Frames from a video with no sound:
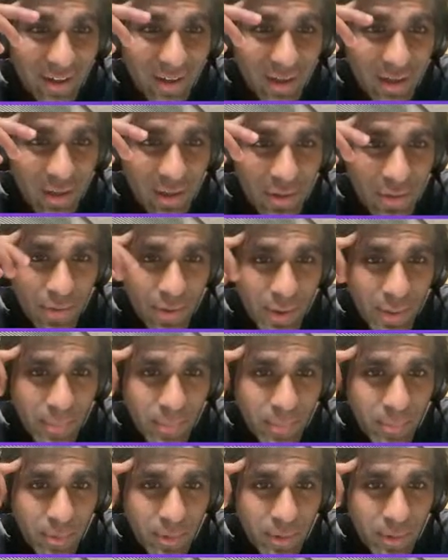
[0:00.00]
All
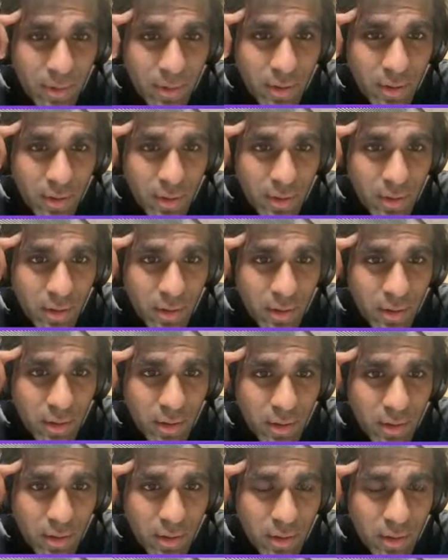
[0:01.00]
right,
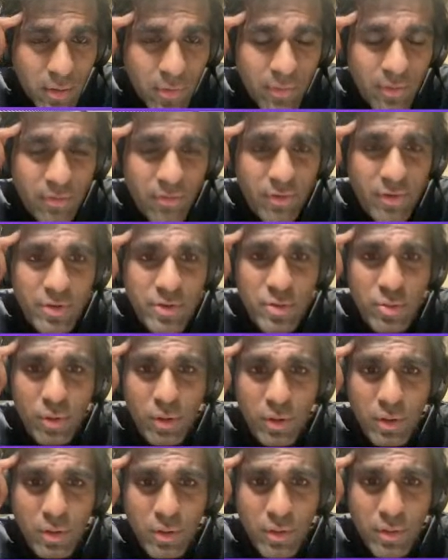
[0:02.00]
go on the first
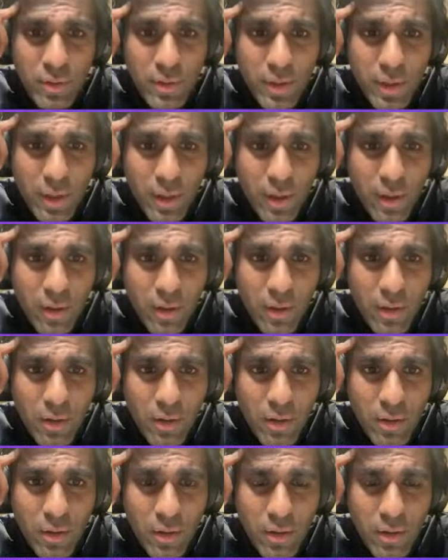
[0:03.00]
one. Yeah.
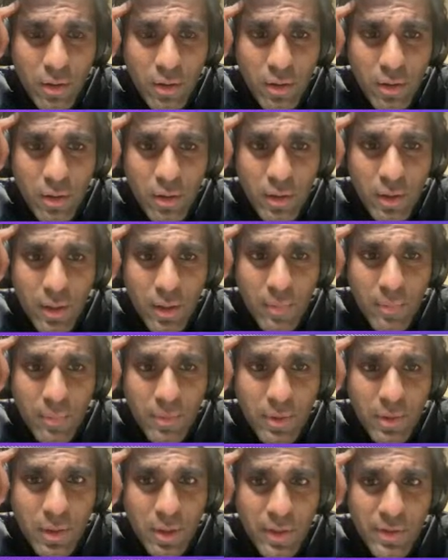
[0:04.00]

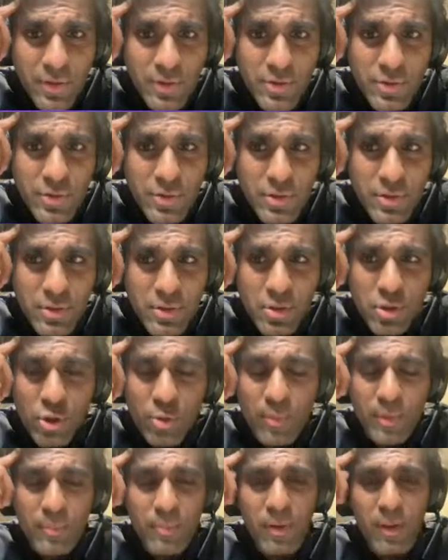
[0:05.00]
Can you
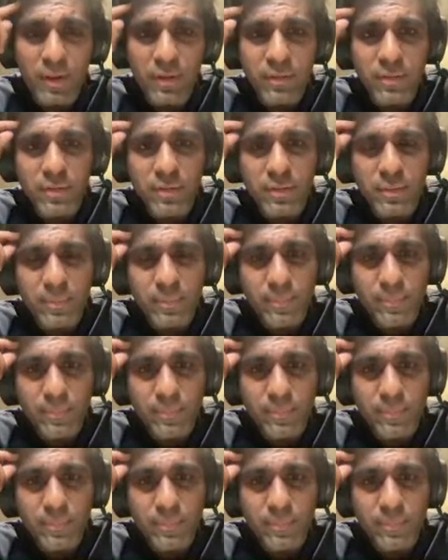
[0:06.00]
zoom in, please?